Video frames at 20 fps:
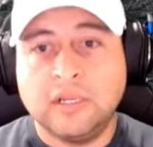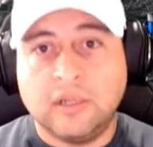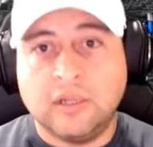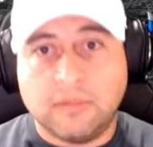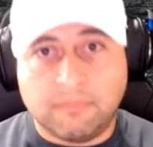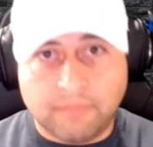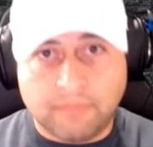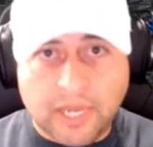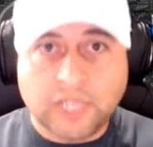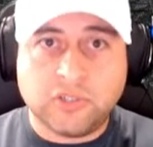
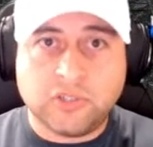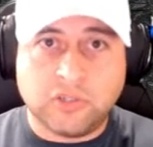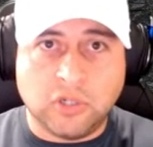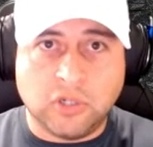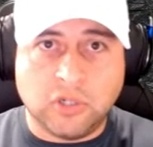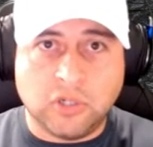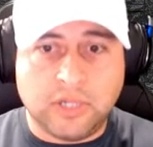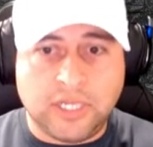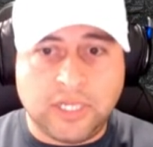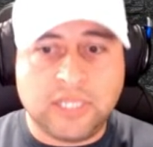my
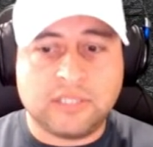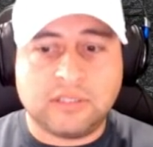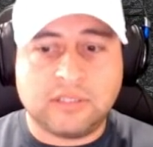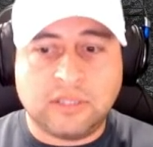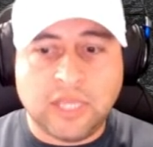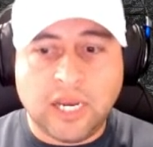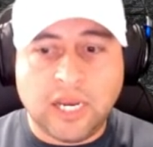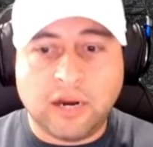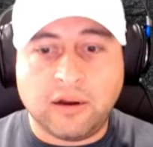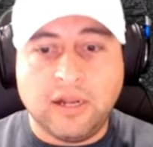show is
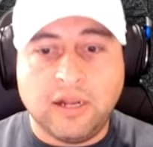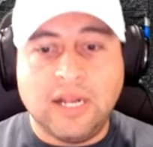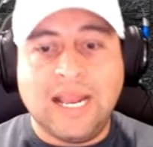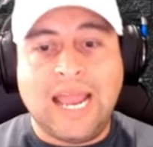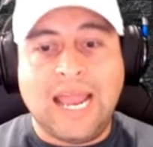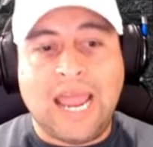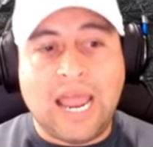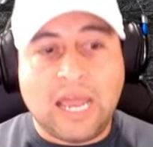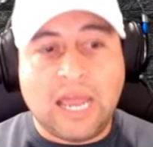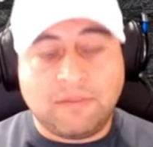there.
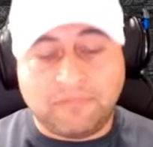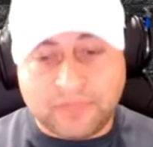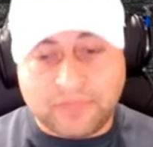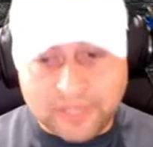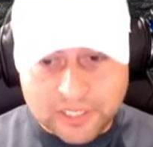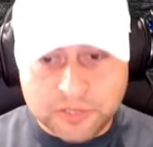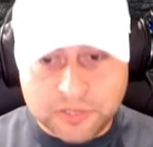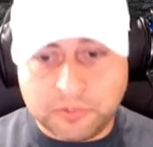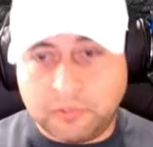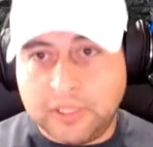And
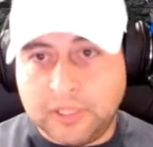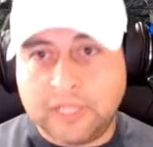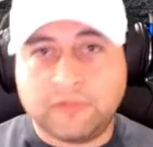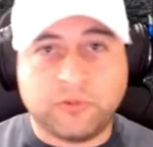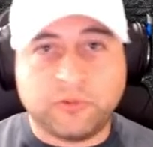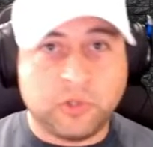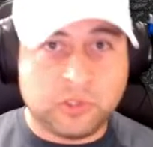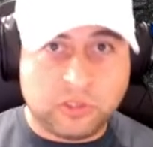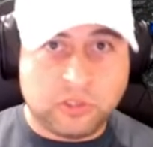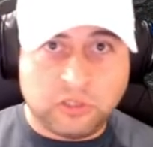this week, for
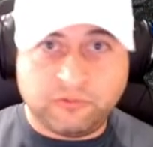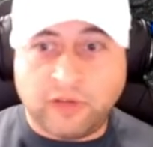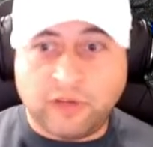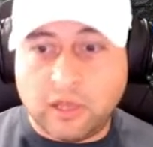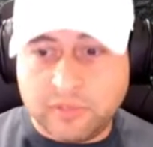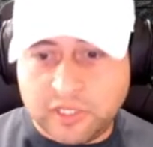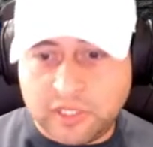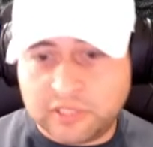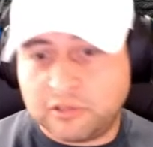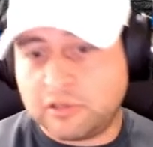those of you that follow
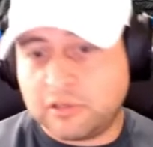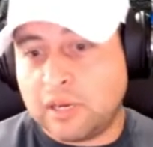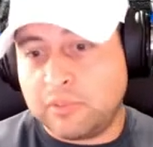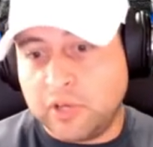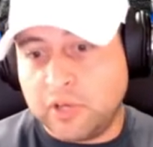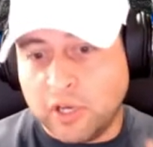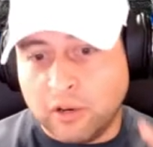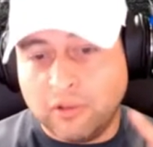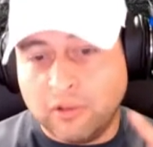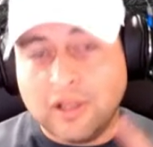me on Instagram
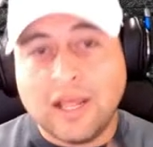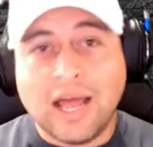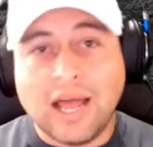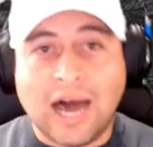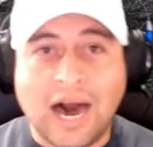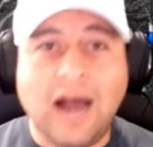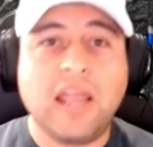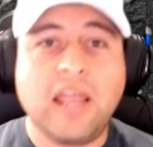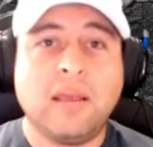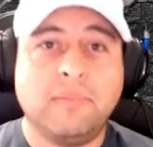know,
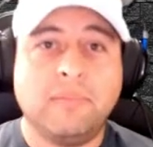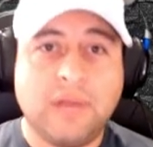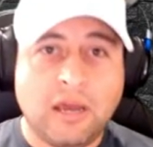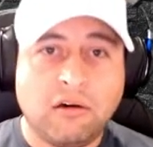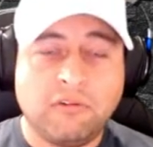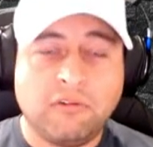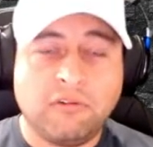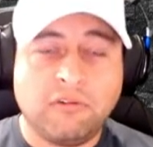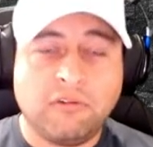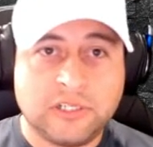I am now
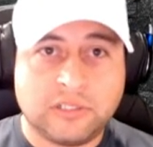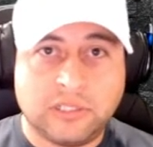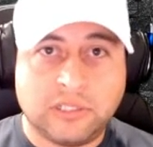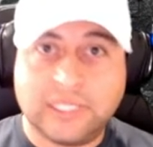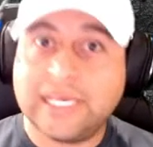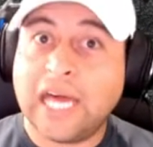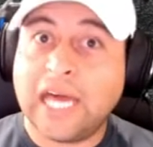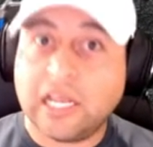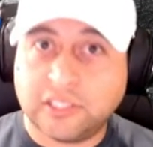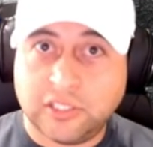officially,
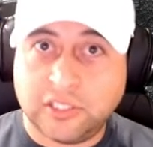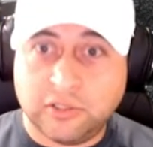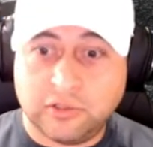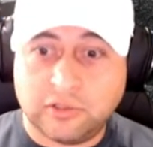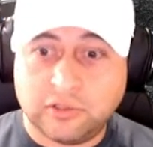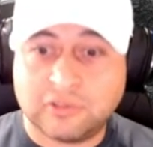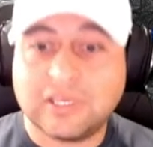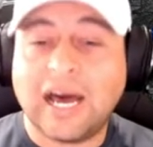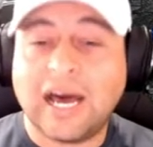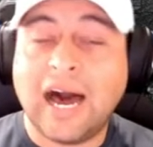Galaxy
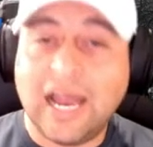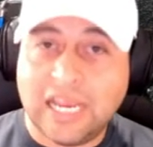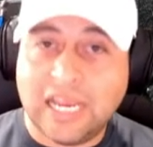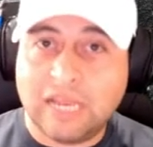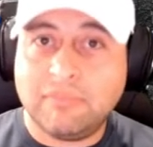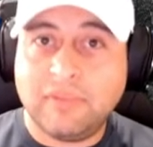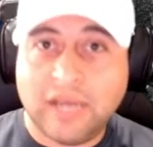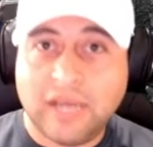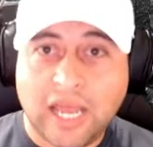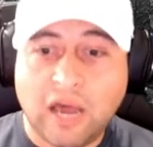users, I
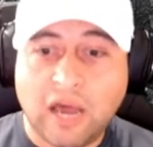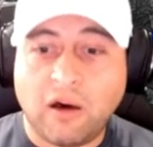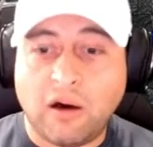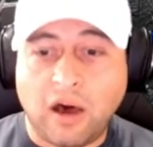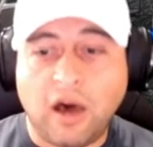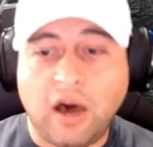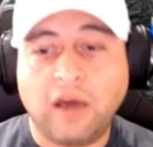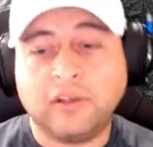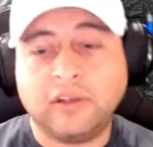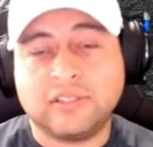am now
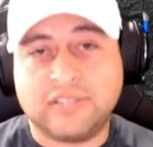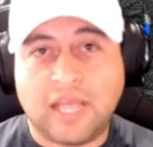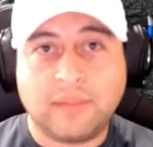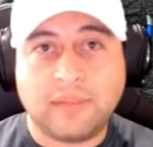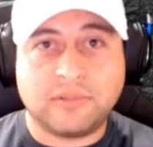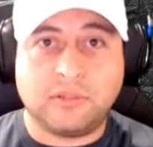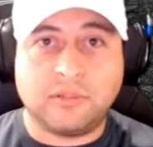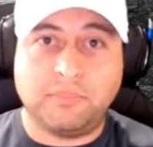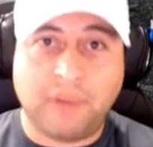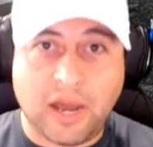on
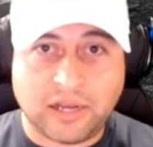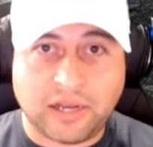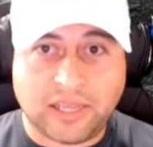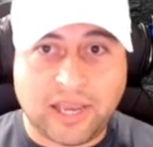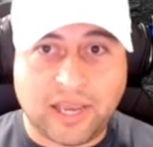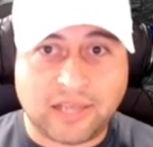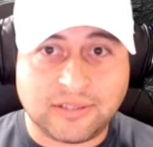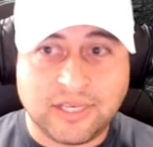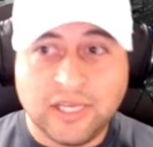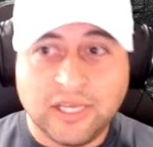Samsung
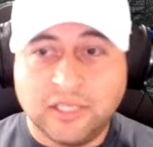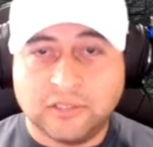Podcast.